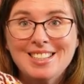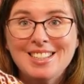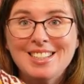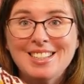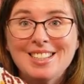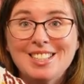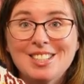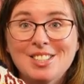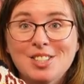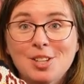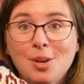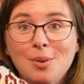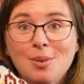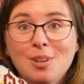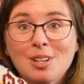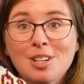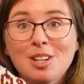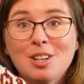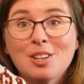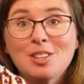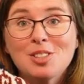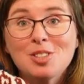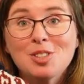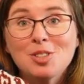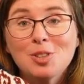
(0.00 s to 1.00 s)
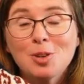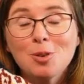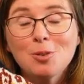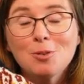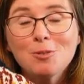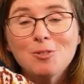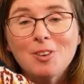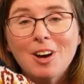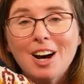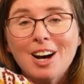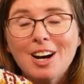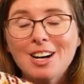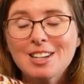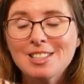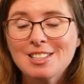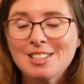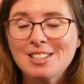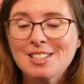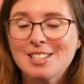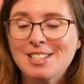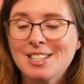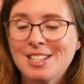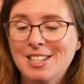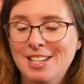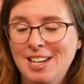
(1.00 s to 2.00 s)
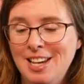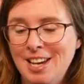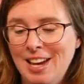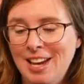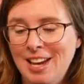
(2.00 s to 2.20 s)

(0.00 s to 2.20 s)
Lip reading: It is going so fast.